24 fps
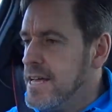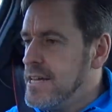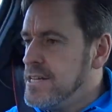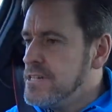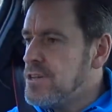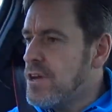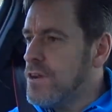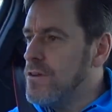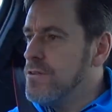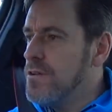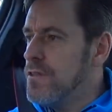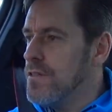
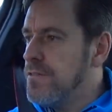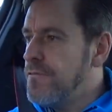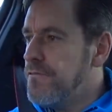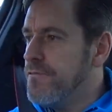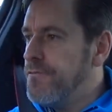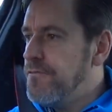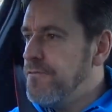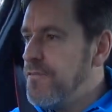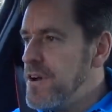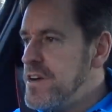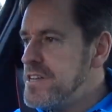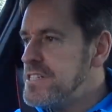So
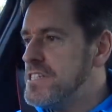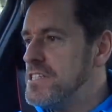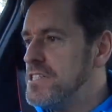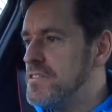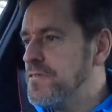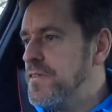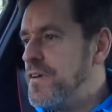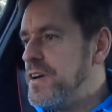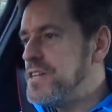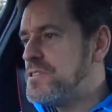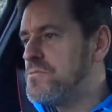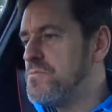first things
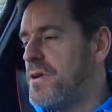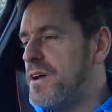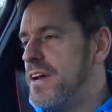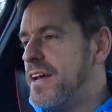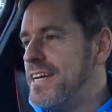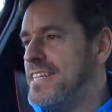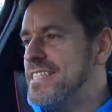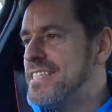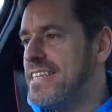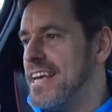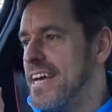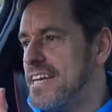first, when
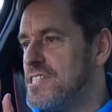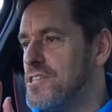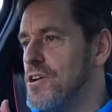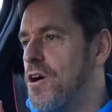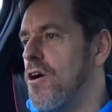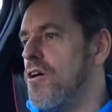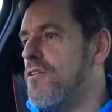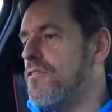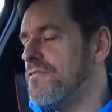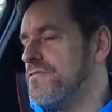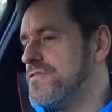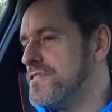I set
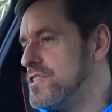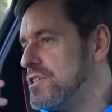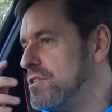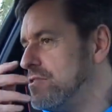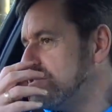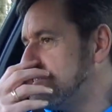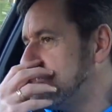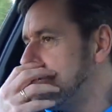off to